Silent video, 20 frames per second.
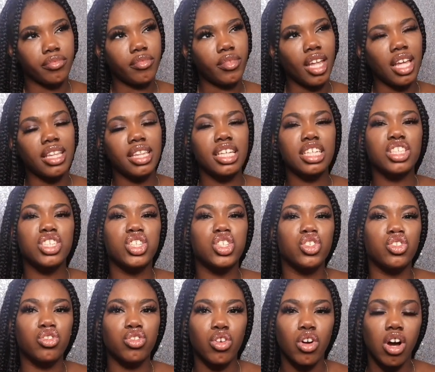this
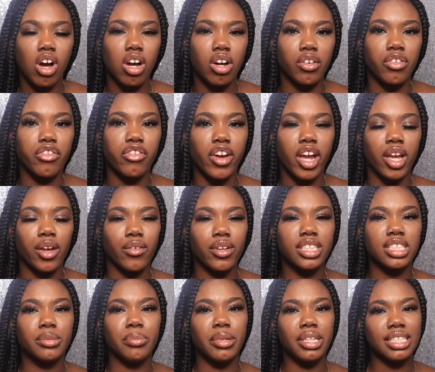strong
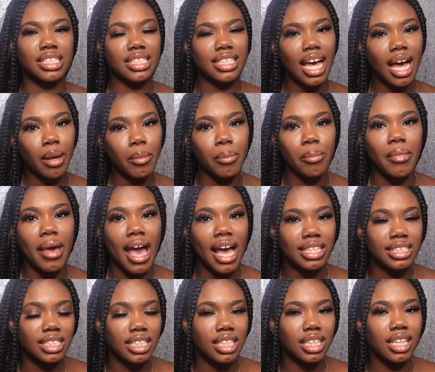fragrance, but it's not
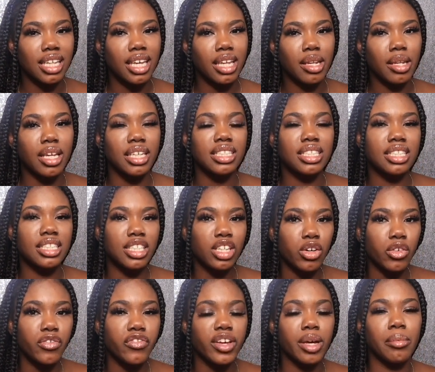masculine, it's still
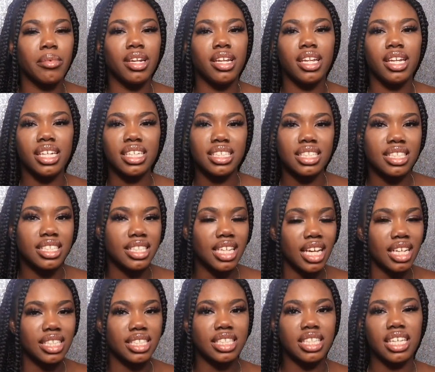feminine, it's
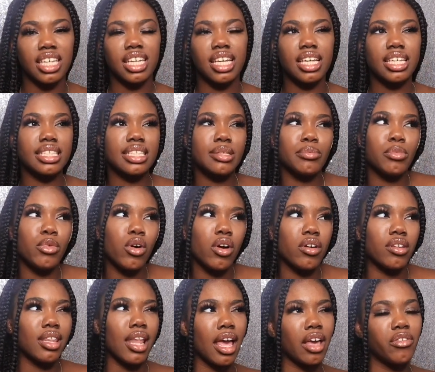sexy, it's
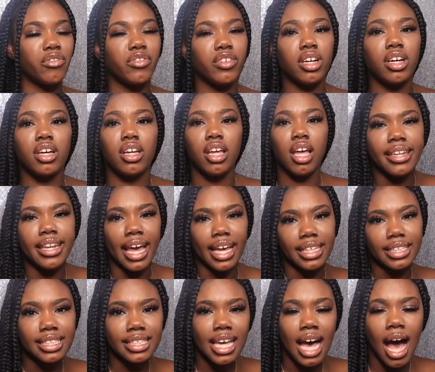more like for
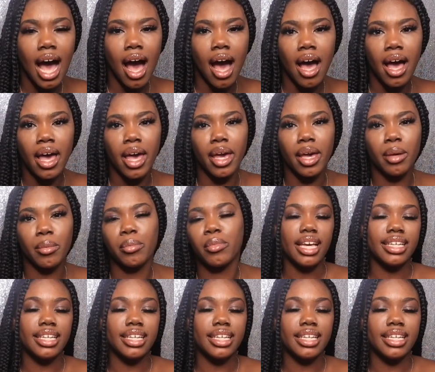nighttime.